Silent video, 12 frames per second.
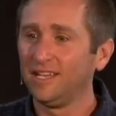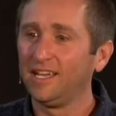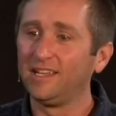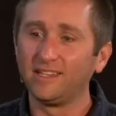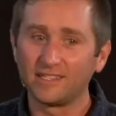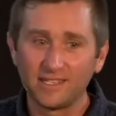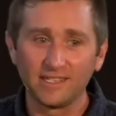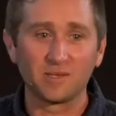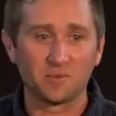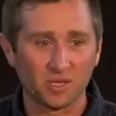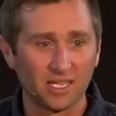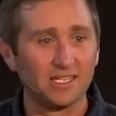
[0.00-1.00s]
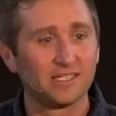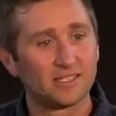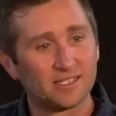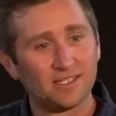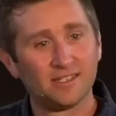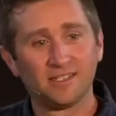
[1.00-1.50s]
And this is a
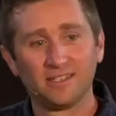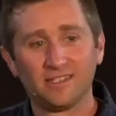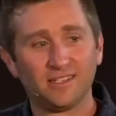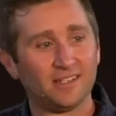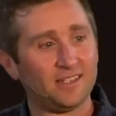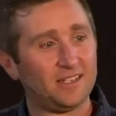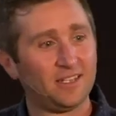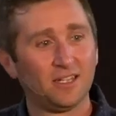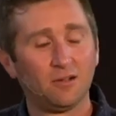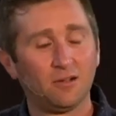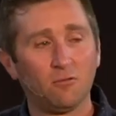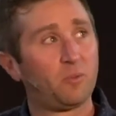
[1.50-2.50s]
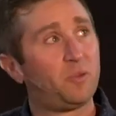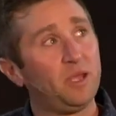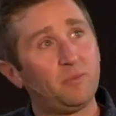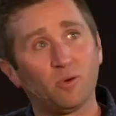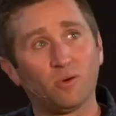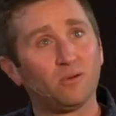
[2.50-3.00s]
place where
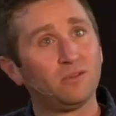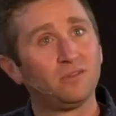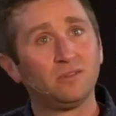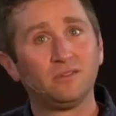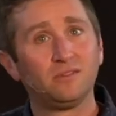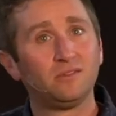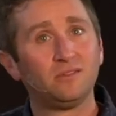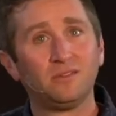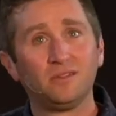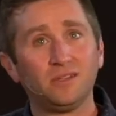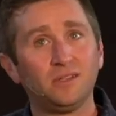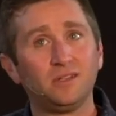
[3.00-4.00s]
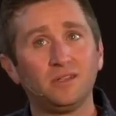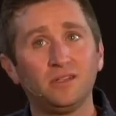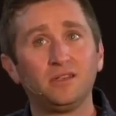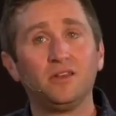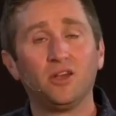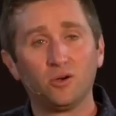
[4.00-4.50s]
people
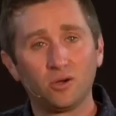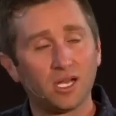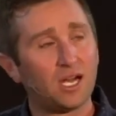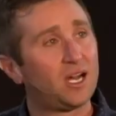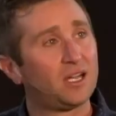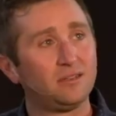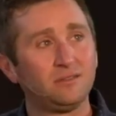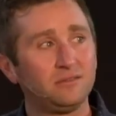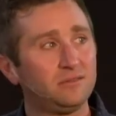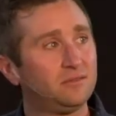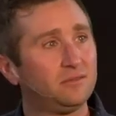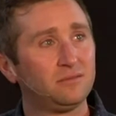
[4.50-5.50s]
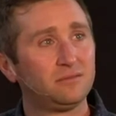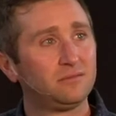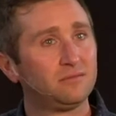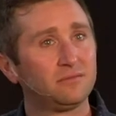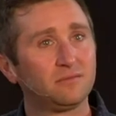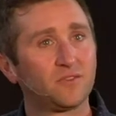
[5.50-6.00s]
know God
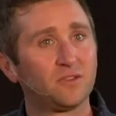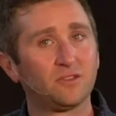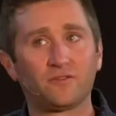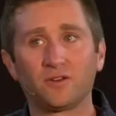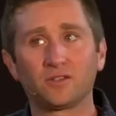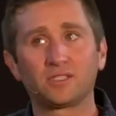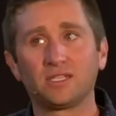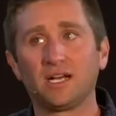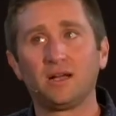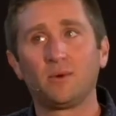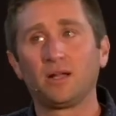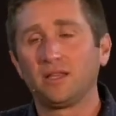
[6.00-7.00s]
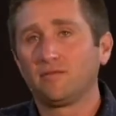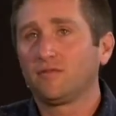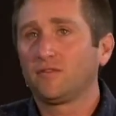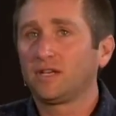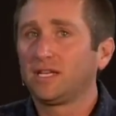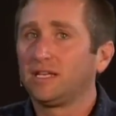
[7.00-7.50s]
for the first time. I'll never
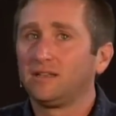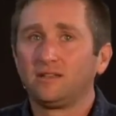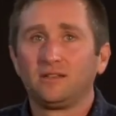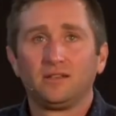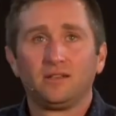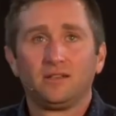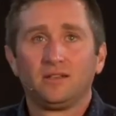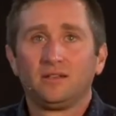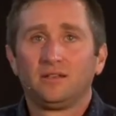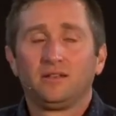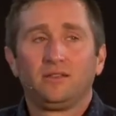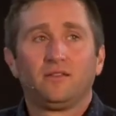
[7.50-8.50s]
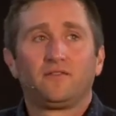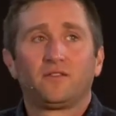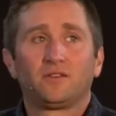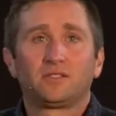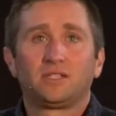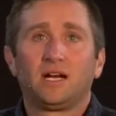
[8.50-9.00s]
forget the
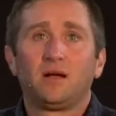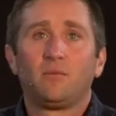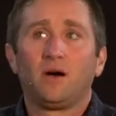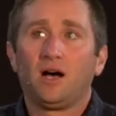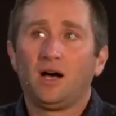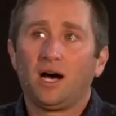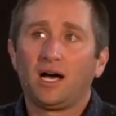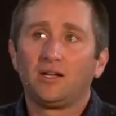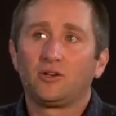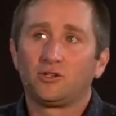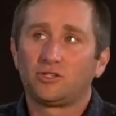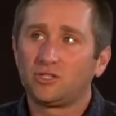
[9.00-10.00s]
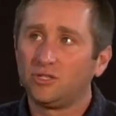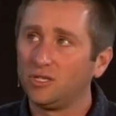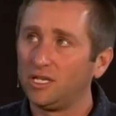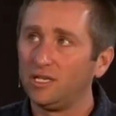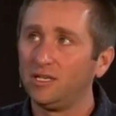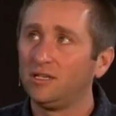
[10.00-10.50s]
first time I
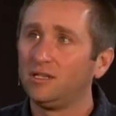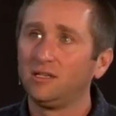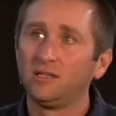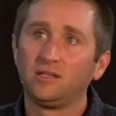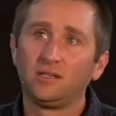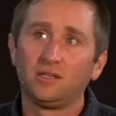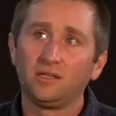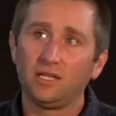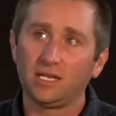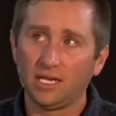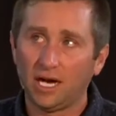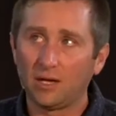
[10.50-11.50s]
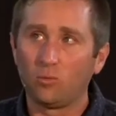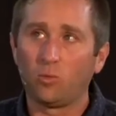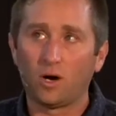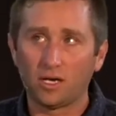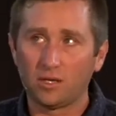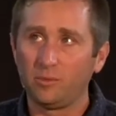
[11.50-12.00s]
understood that God
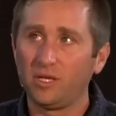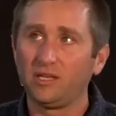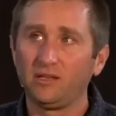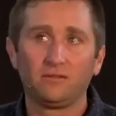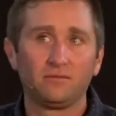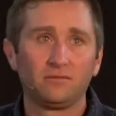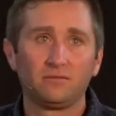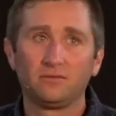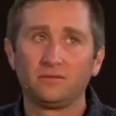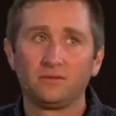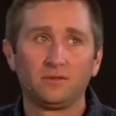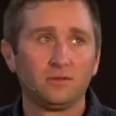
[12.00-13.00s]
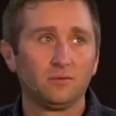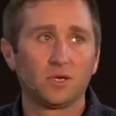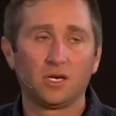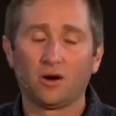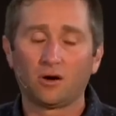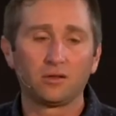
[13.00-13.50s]
wanted me
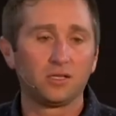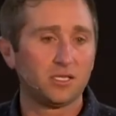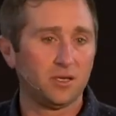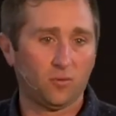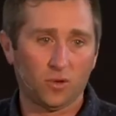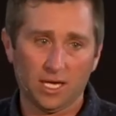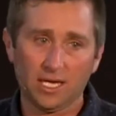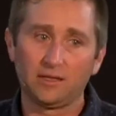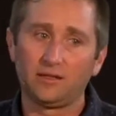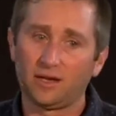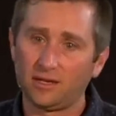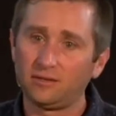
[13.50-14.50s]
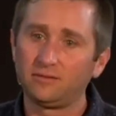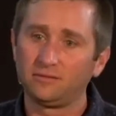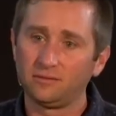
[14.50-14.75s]
regardless of what I had done.